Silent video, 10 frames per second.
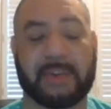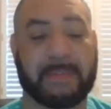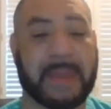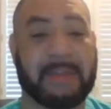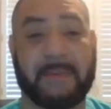
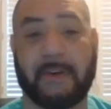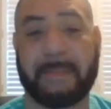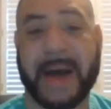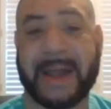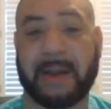which may
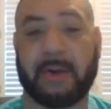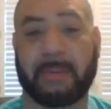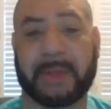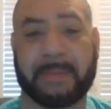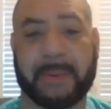involve buying a
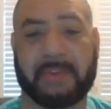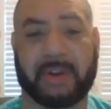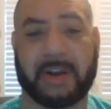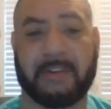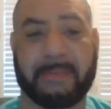home blood
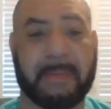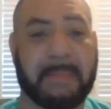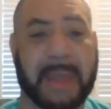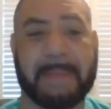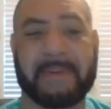pressure cuff,
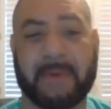but may